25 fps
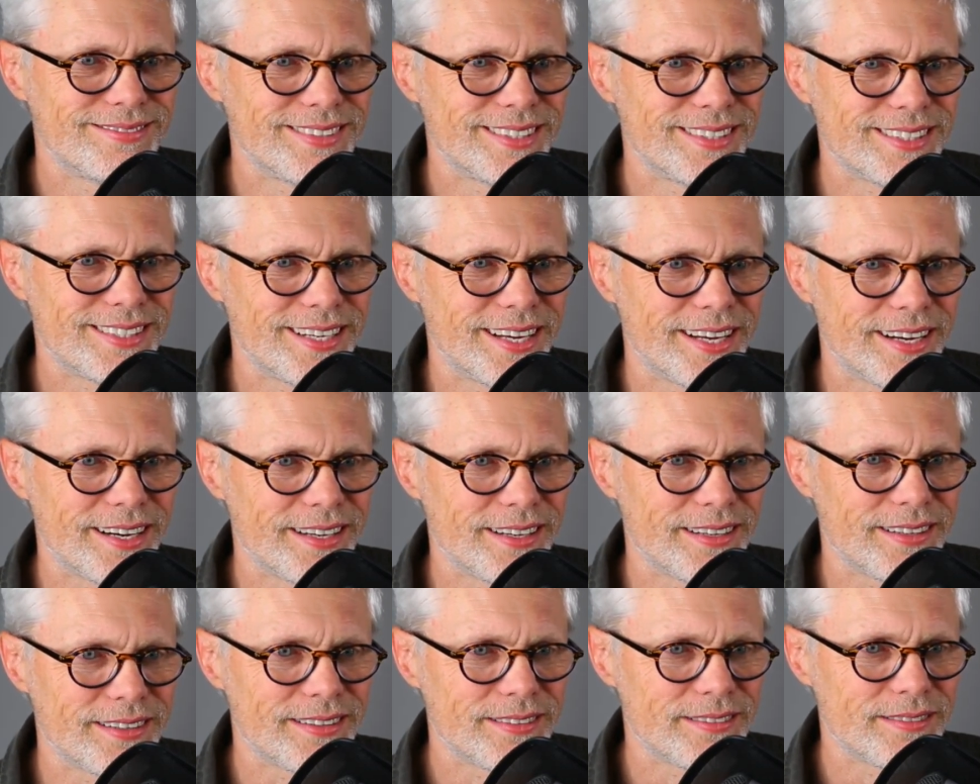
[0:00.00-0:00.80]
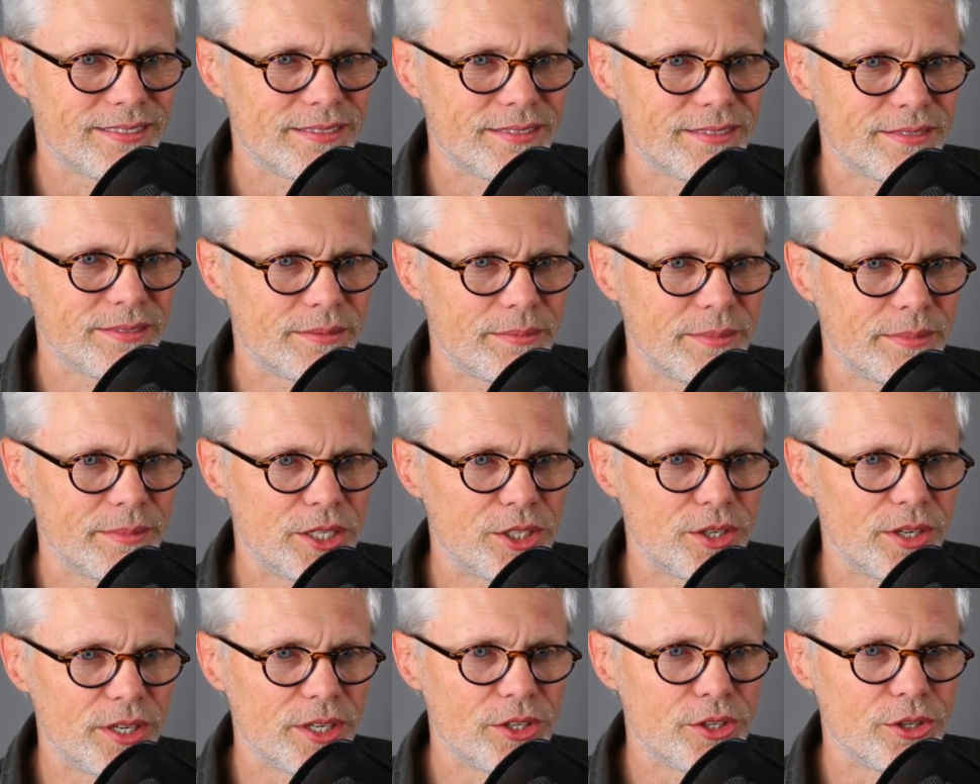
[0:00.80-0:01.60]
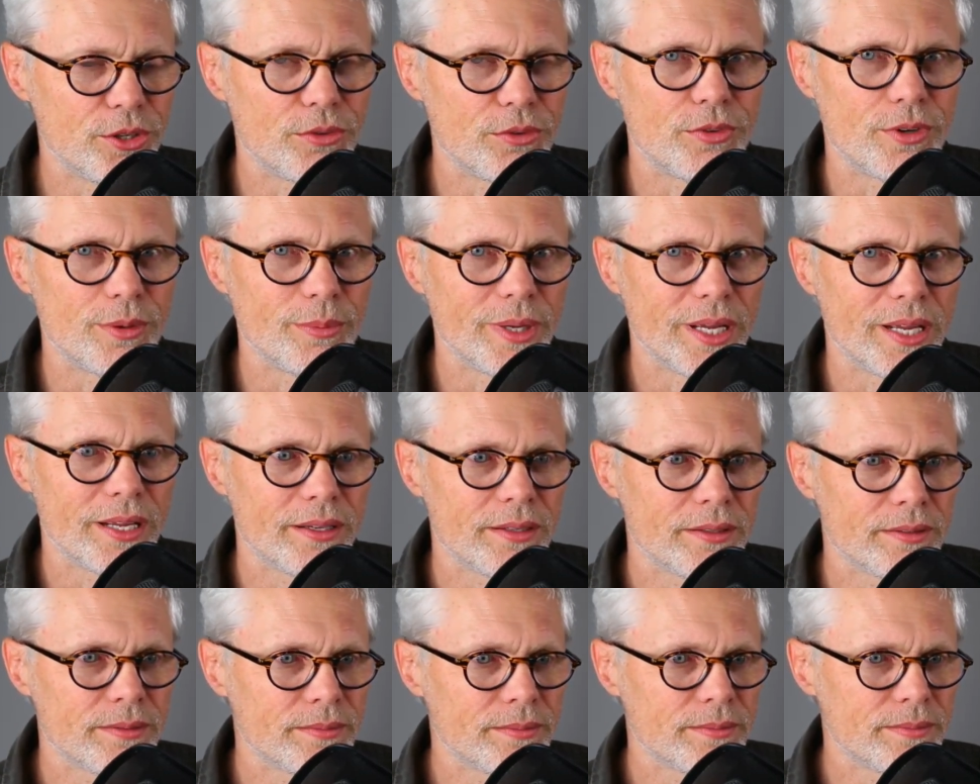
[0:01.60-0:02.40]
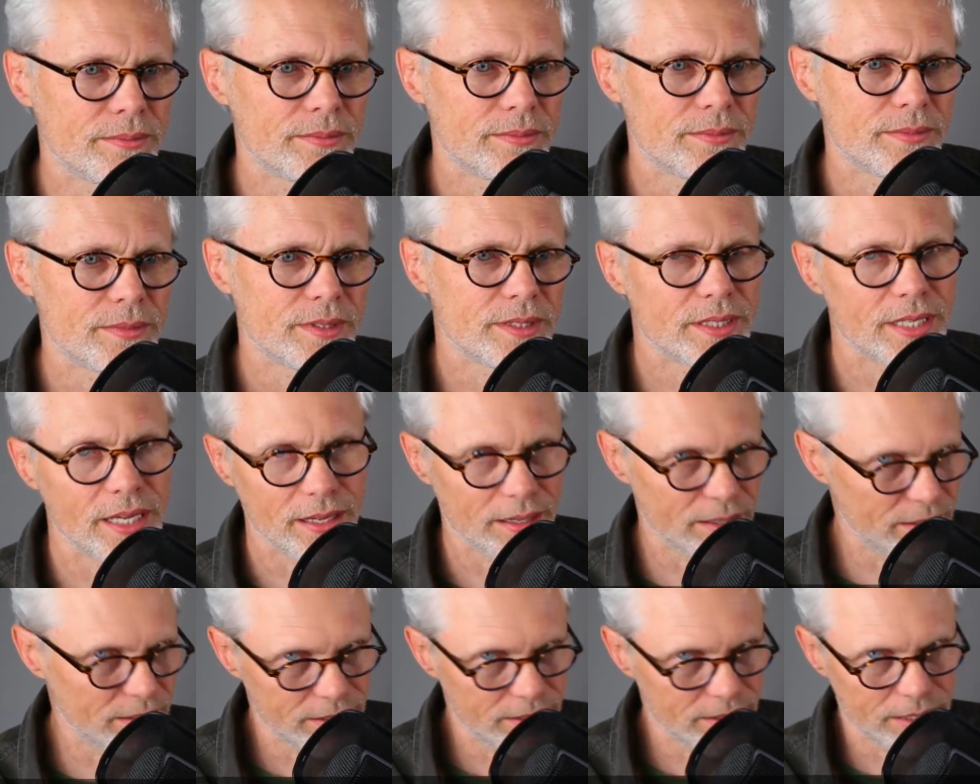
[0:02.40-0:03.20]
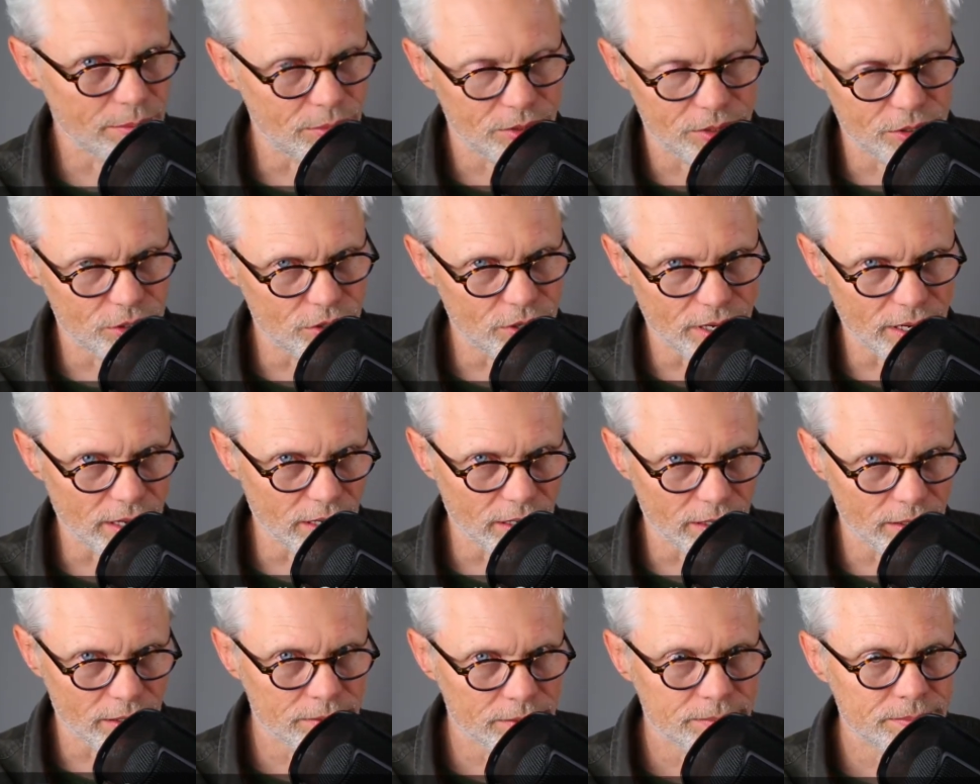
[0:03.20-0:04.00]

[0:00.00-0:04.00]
it's not a major issue for me. Same same with drinking.